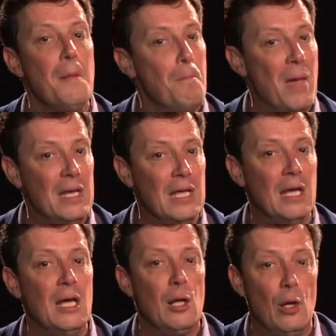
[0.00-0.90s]

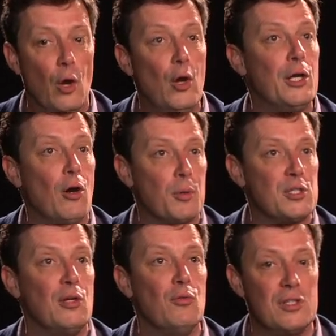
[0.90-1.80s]
many learning
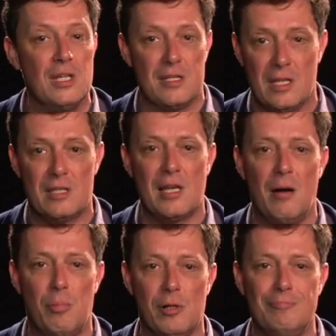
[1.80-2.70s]
opportunities. An
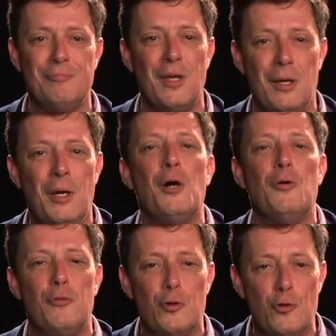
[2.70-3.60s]
example,
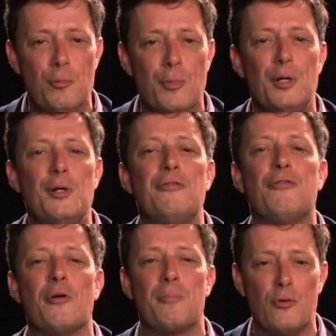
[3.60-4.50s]
room
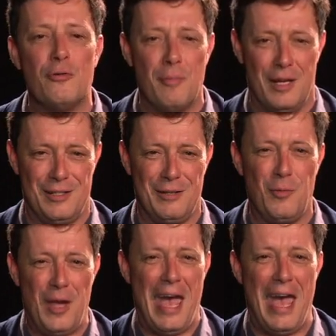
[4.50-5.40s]
for improvement
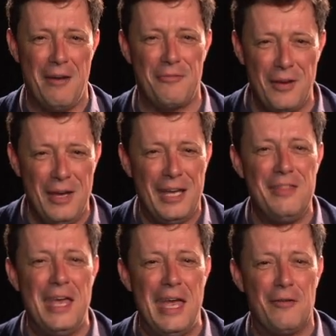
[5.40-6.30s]
we have
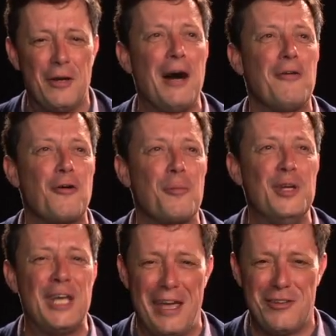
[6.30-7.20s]
in the area of
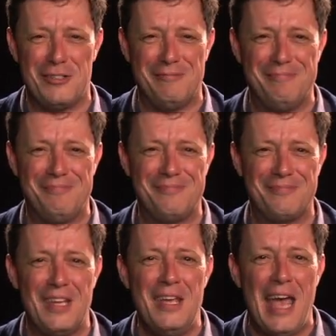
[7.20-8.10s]
communication.
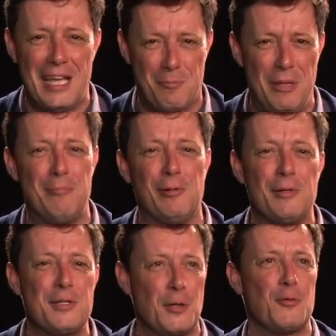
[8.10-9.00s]
As
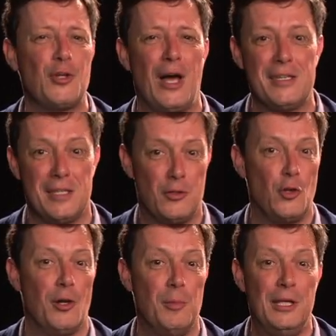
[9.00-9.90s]
people socialized in
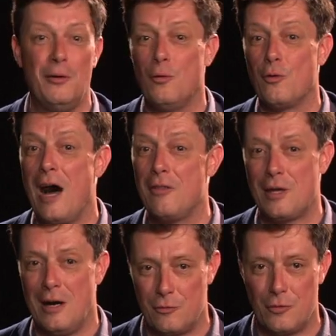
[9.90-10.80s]
Germany or other
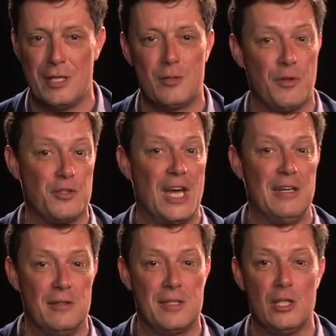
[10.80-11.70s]
countries with a
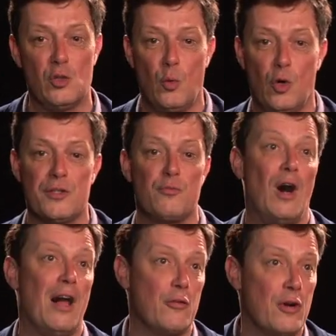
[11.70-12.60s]
tendency towards
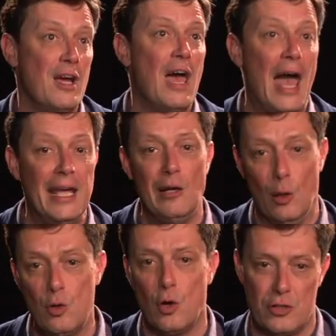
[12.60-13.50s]
rather a
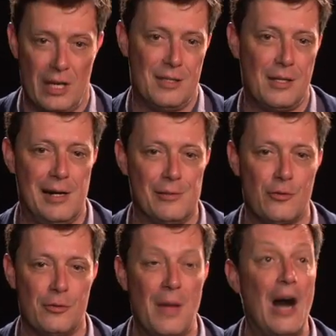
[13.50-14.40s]
low context
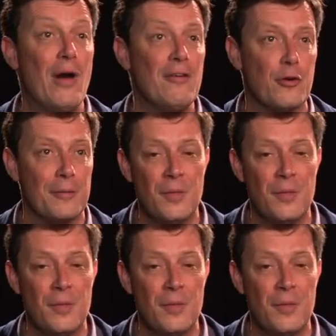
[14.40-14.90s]
culture. However,